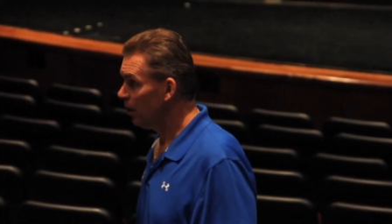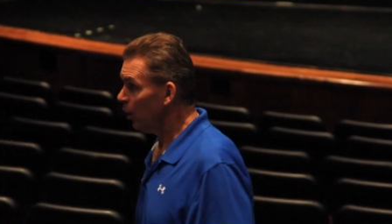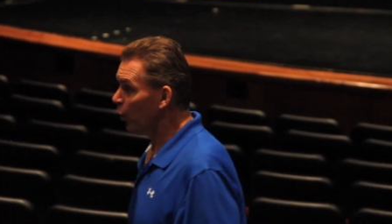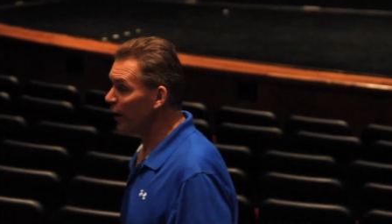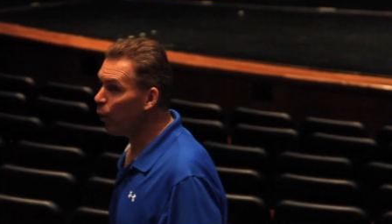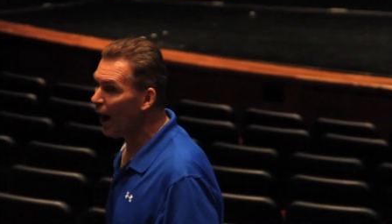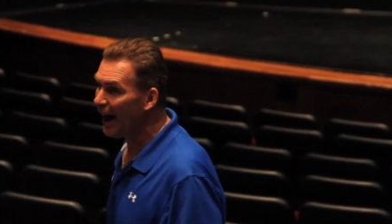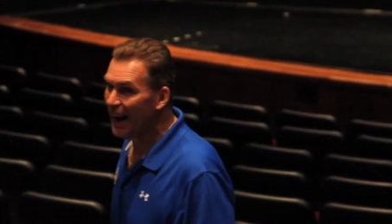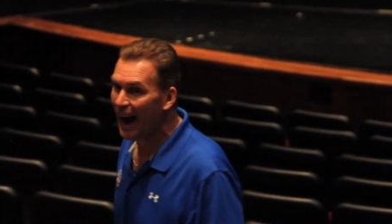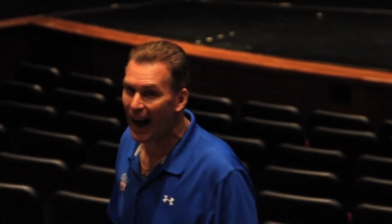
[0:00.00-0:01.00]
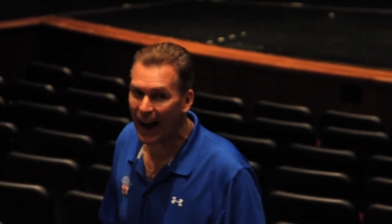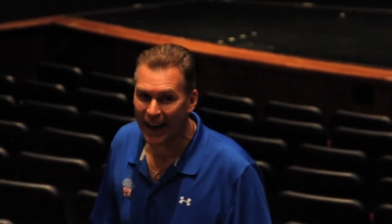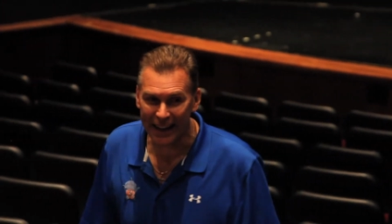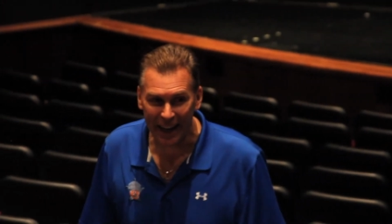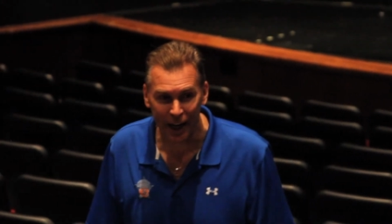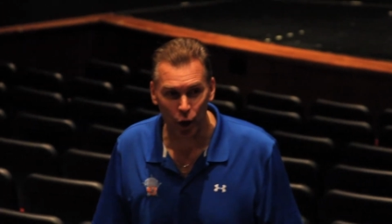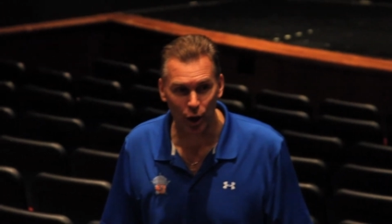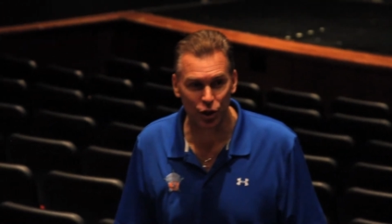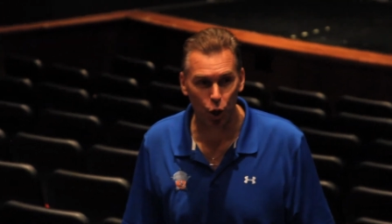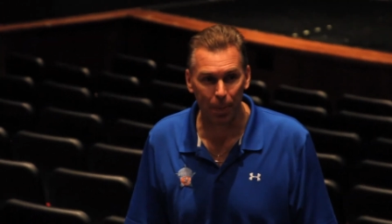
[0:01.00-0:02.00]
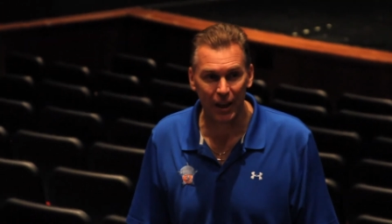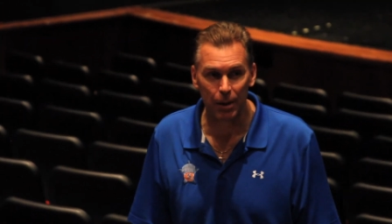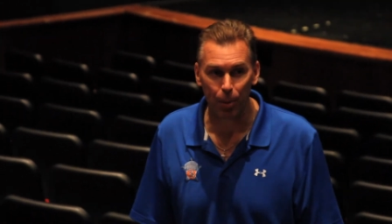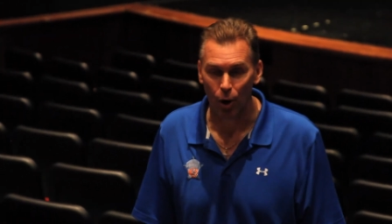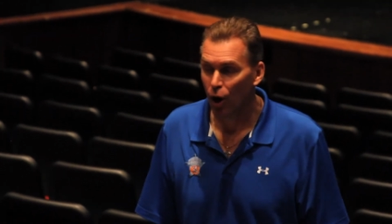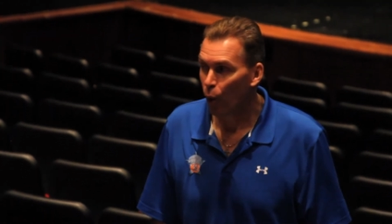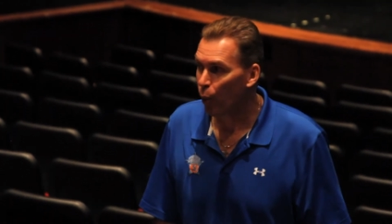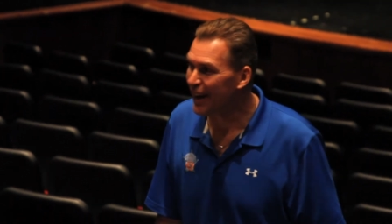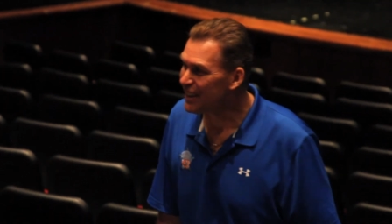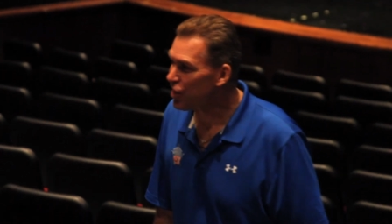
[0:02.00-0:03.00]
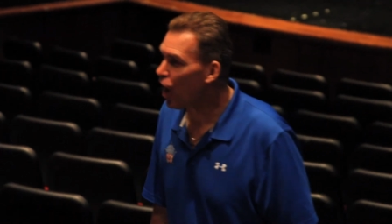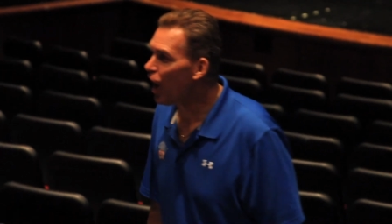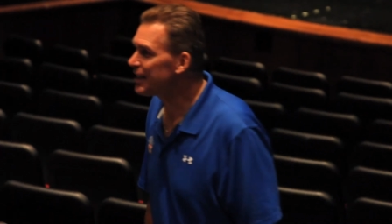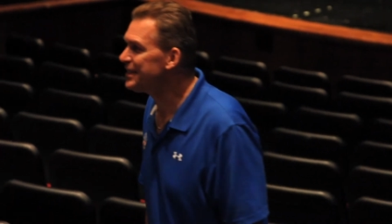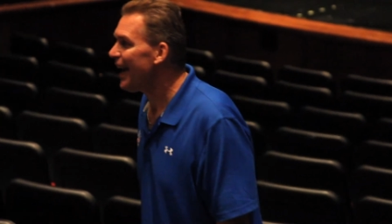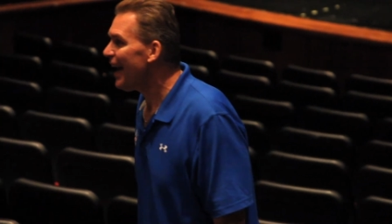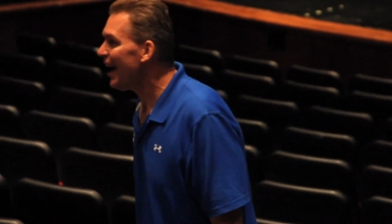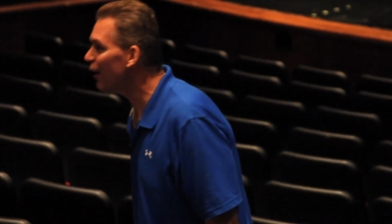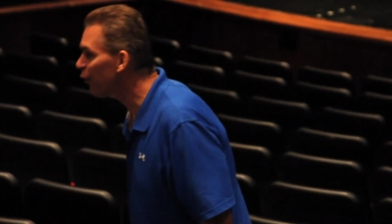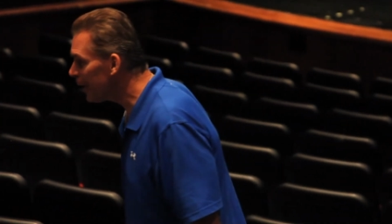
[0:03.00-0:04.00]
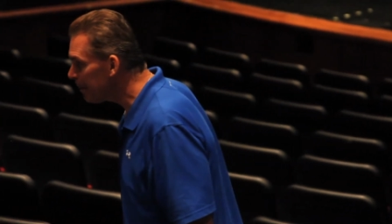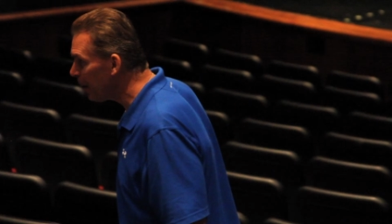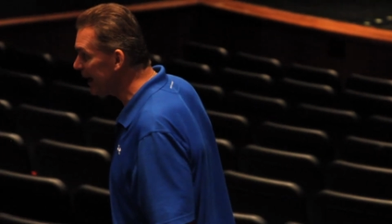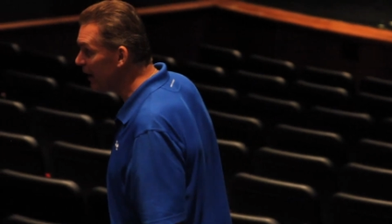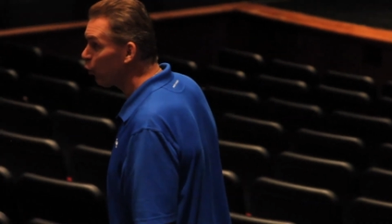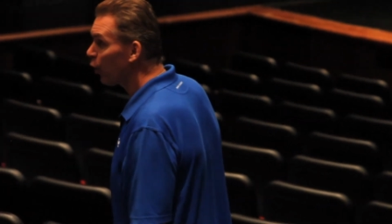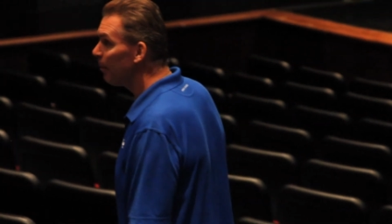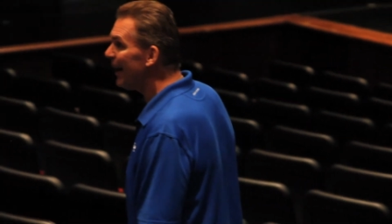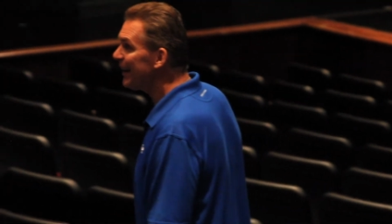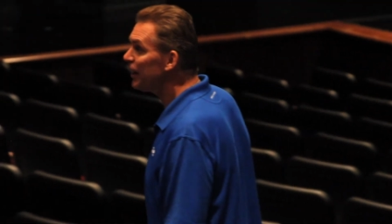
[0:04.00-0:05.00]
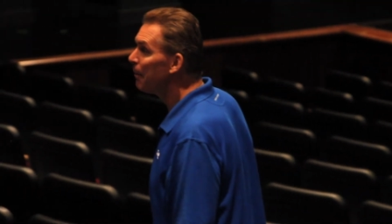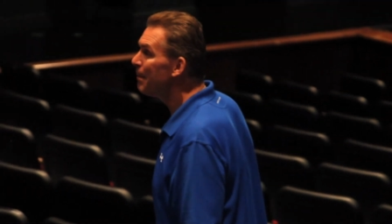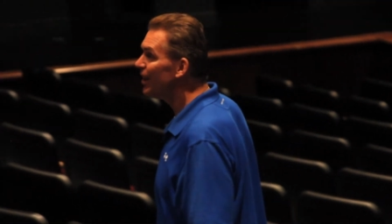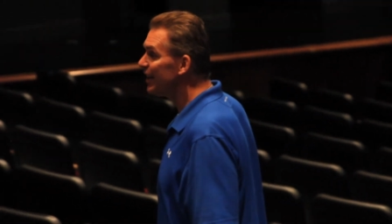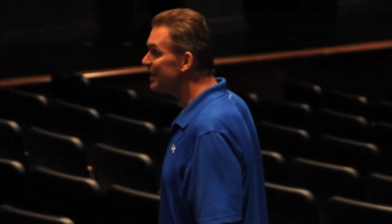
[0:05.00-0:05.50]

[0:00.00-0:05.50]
We want high character people. We talk to everybody. If we're making $1 million